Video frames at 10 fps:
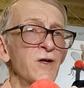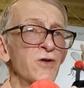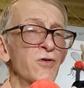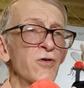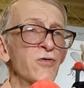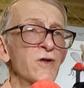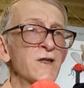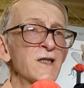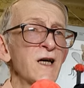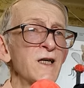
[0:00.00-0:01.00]
drawn
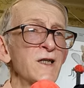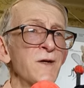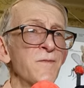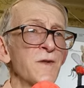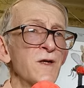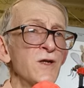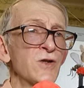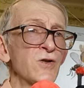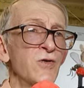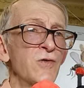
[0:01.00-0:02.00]
inside,
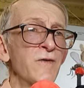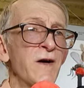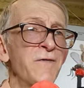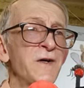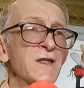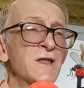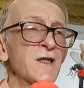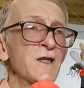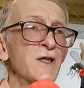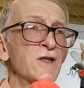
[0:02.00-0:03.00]
so they were fixed
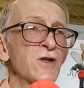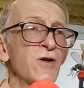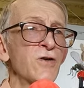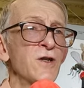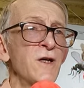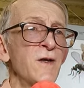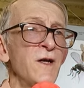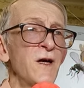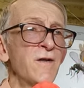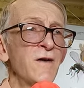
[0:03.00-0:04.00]
in salt,
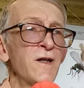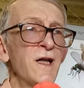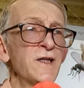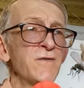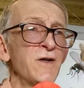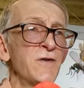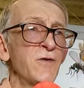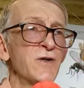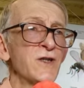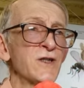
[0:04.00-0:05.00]
and then later they
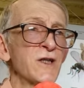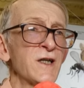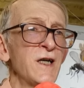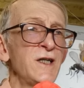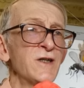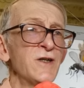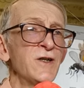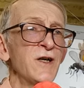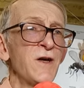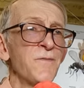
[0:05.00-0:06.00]
were just cleaned
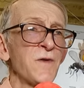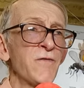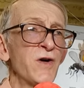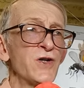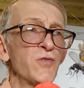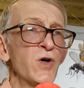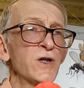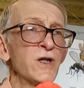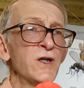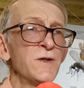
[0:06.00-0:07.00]
in fresh
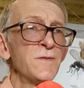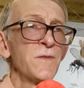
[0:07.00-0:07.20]
water